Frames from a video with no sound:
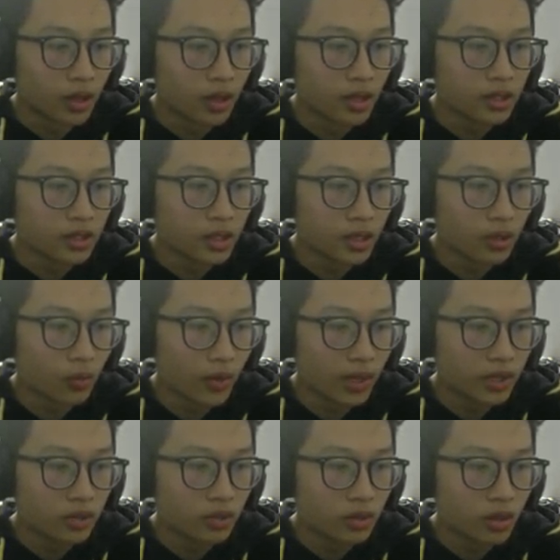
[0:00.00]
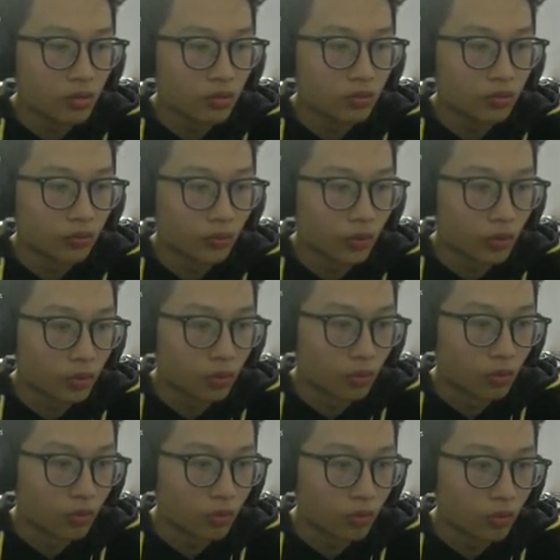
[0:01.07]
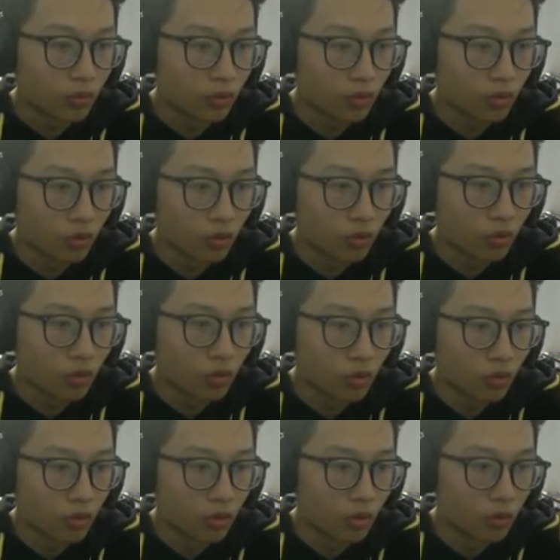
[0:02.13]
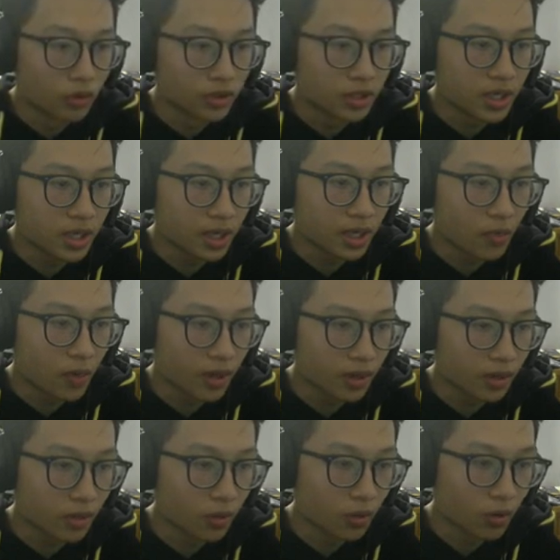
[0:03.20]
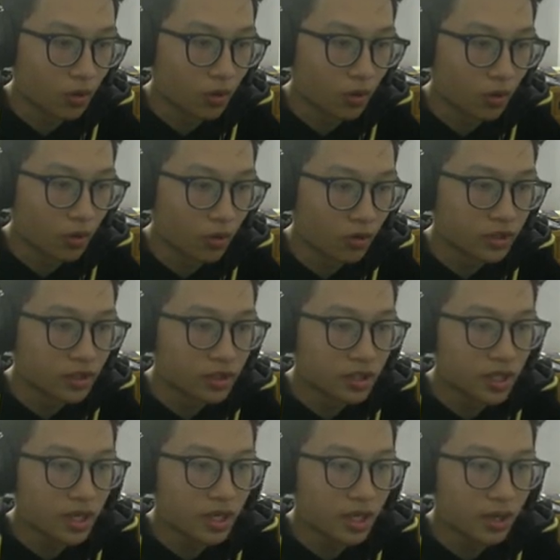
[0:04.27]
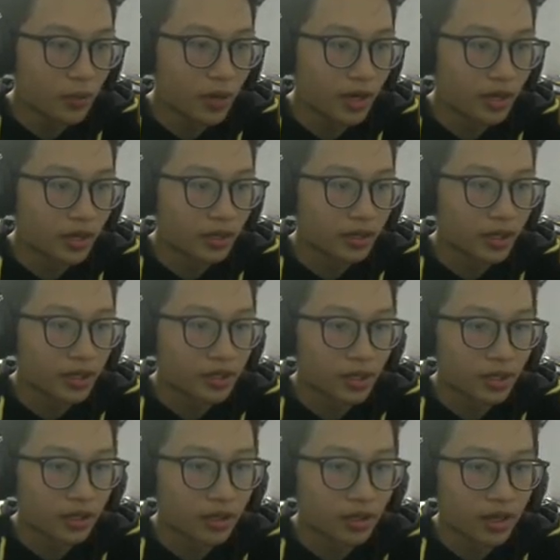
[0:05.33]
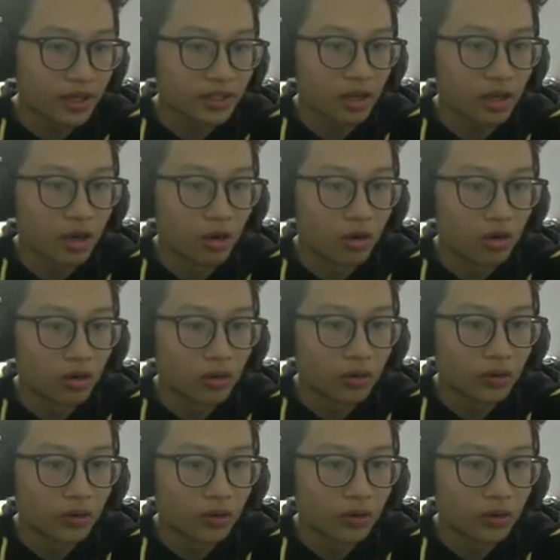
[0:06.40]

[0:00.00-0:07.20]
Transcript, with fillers: Is that a way to go? Oh, sneaky one. Oh, sneaky one. Let's go.